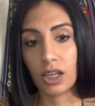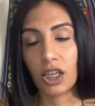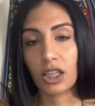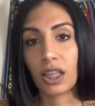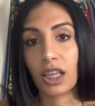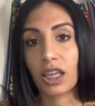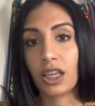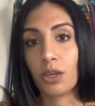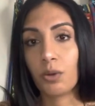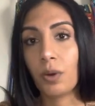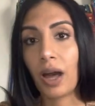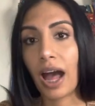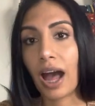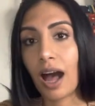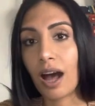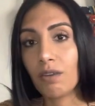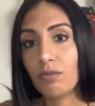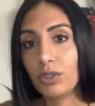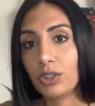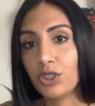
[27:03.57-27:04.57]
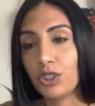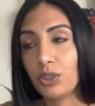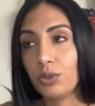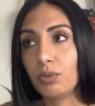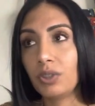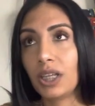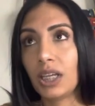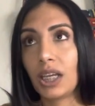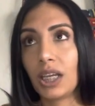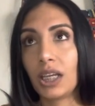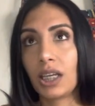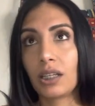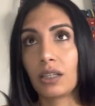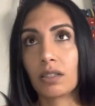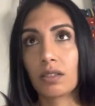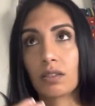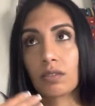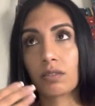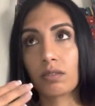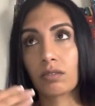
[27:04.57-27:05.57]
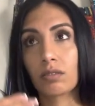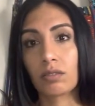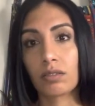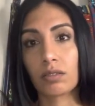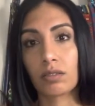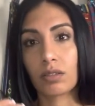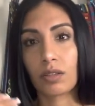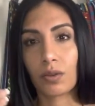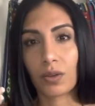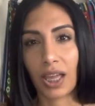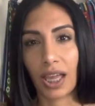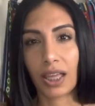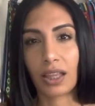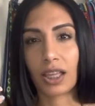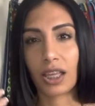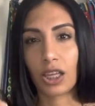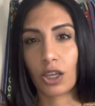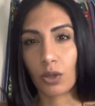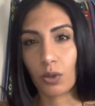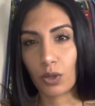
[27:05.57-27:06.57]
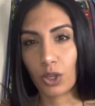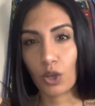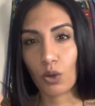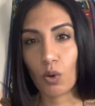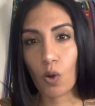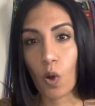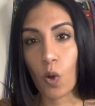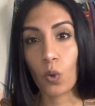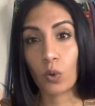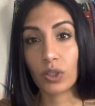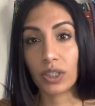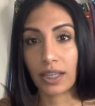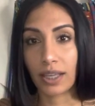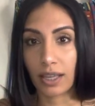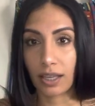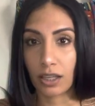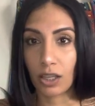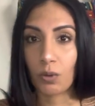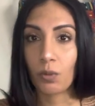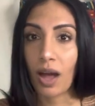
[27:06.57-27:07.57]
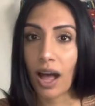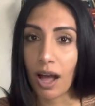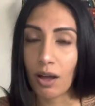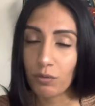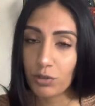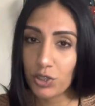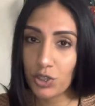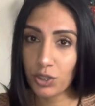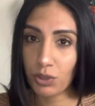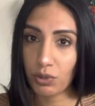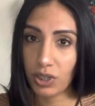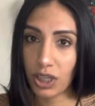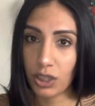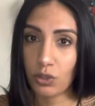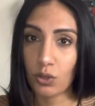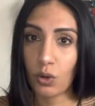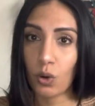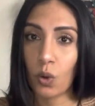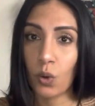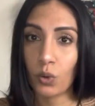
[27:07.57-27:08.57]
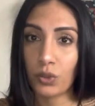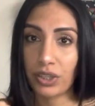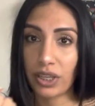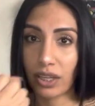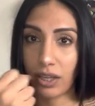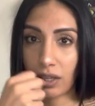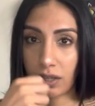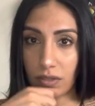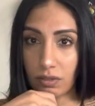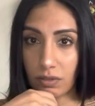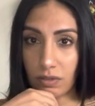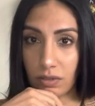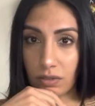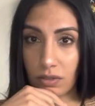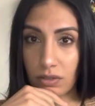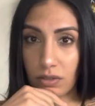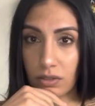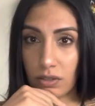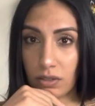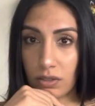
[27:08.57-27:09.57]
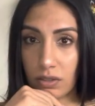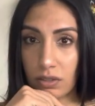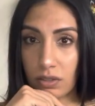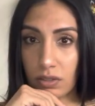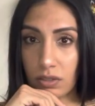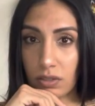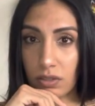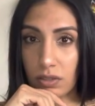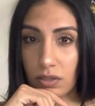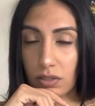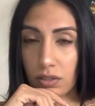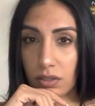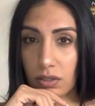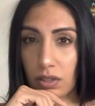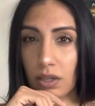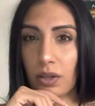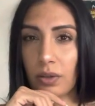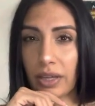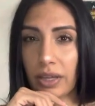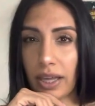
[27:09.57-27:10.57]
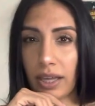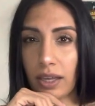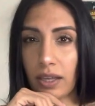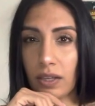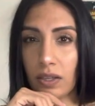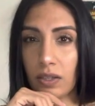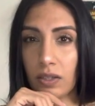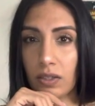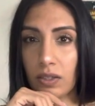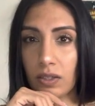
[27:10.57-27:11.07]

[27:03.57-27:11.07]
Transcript: like you have what you need, okay, like you're holding it. You have what you need, you're holding it, okay?